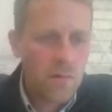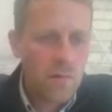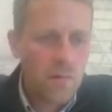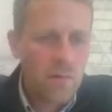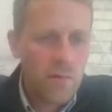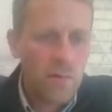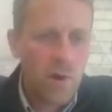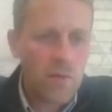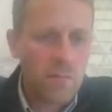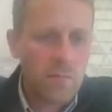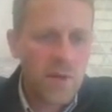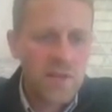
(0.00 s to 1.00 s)
We
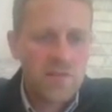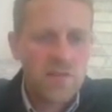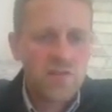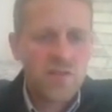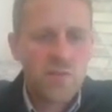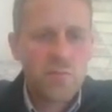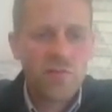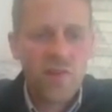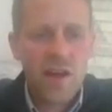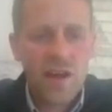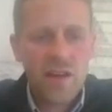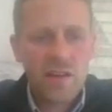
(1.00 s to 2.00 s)
want bidders to
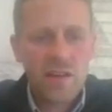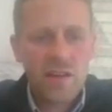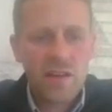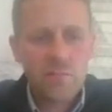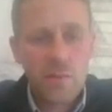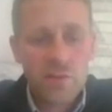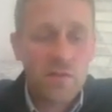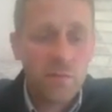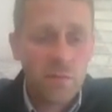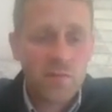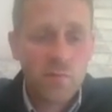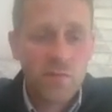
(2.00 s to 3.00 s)
provide. We want
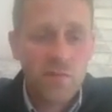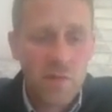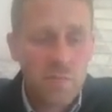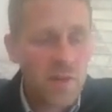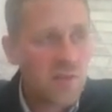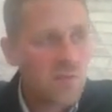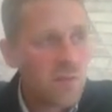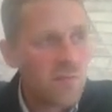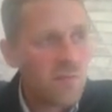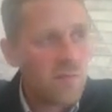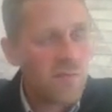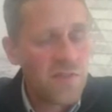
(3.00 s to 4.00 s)
to provide bidders with
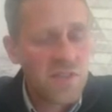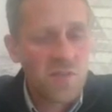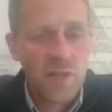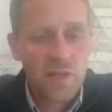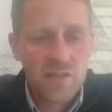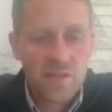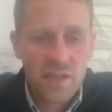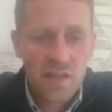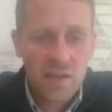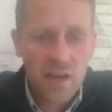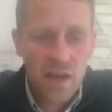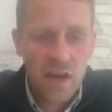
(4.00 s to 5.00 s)
visibility
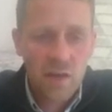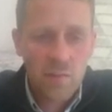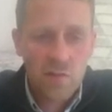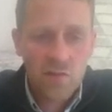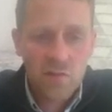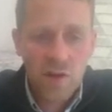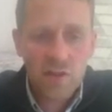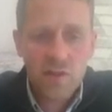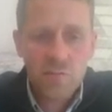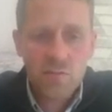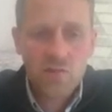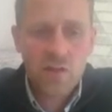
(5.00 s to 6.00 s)
over
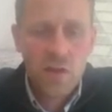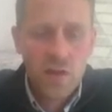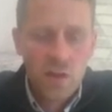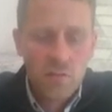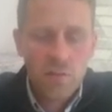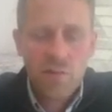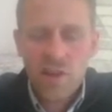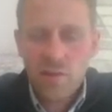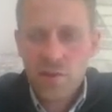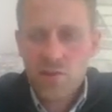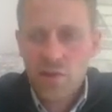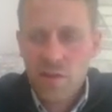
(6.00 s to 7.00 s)
volumes. We really want
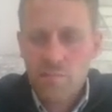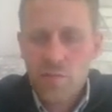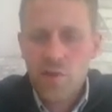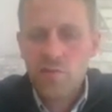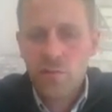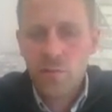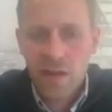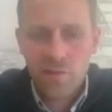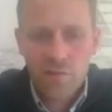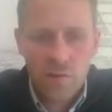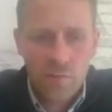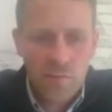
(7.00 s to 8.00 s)
to try and move away
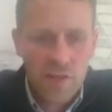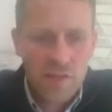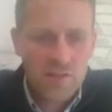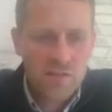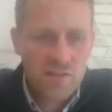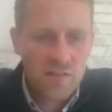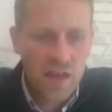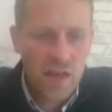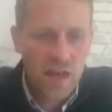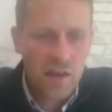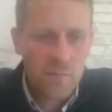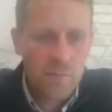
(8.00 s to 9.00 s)
from this
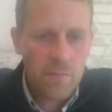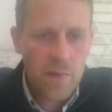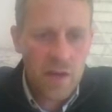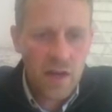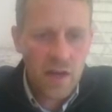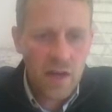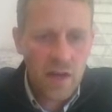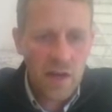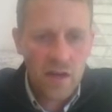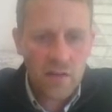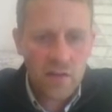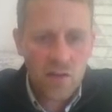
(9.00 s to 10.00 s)

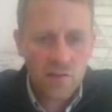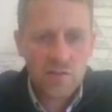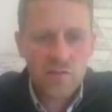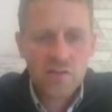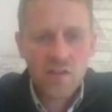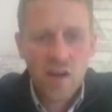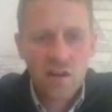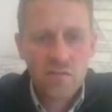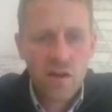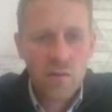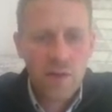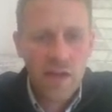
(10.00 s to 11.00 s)
current scenario
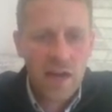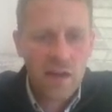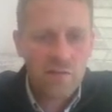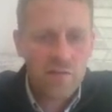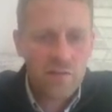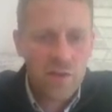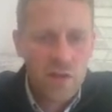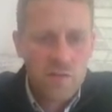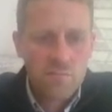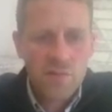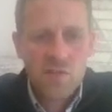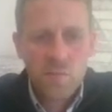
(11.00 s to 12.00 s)
where we have
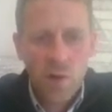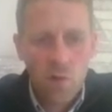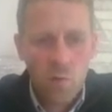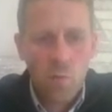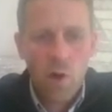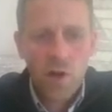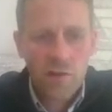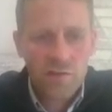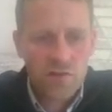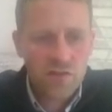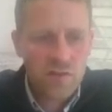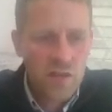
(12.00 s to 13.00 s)
bespoke
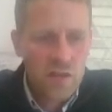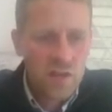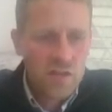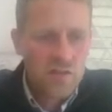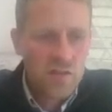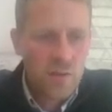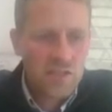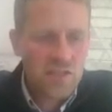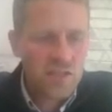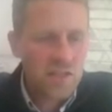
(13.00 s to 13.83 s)
one-offs to actually